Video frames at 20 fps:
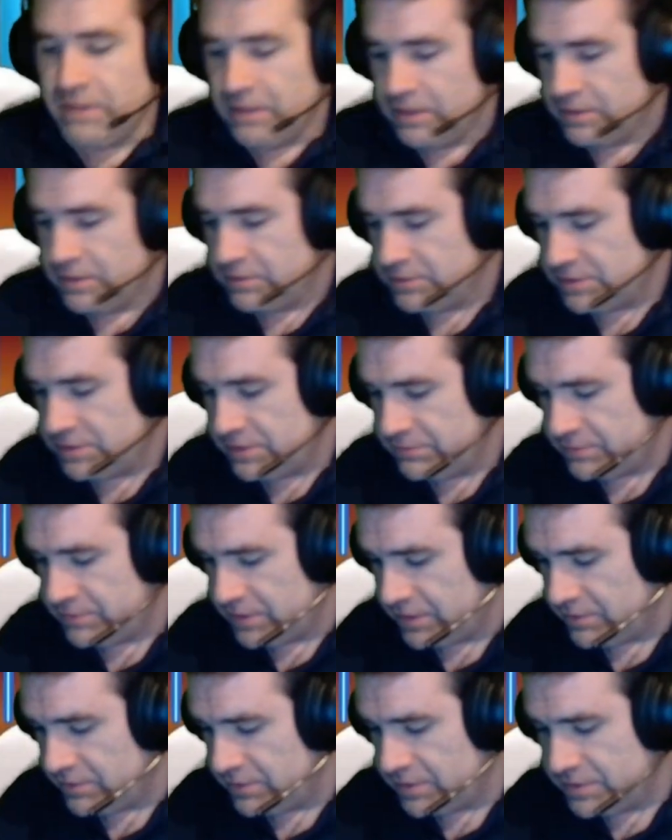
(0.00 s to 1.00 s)
There's even
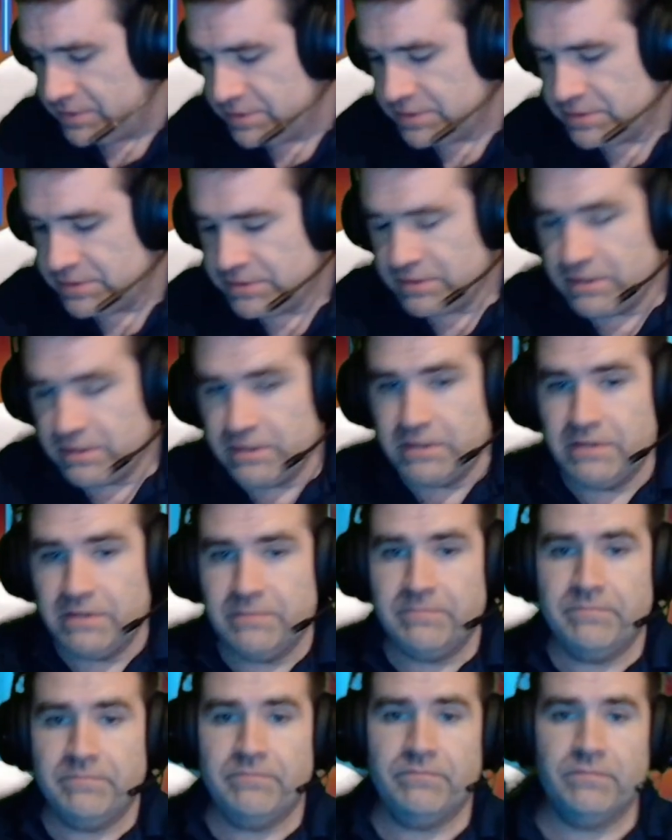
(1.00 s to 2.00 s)
areas
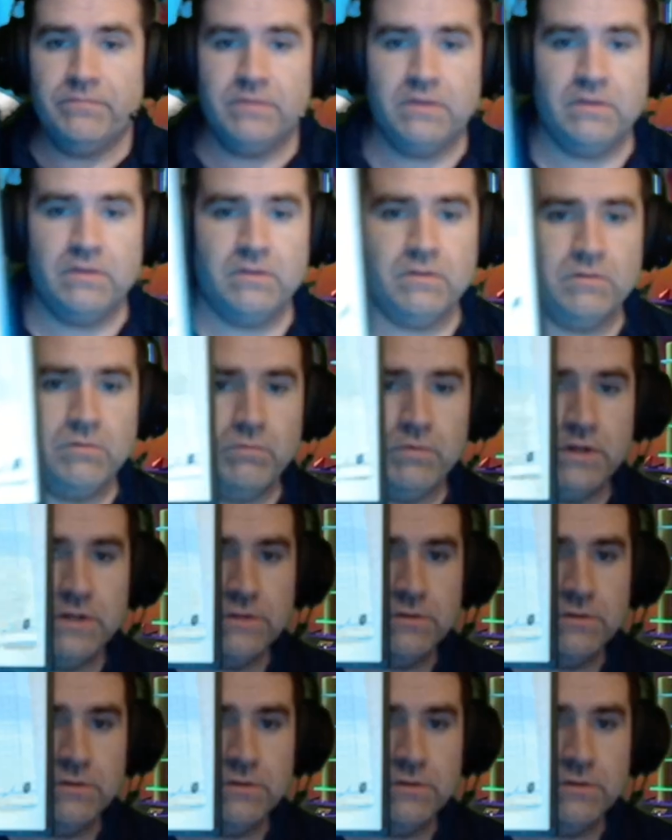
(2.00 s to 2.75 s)
where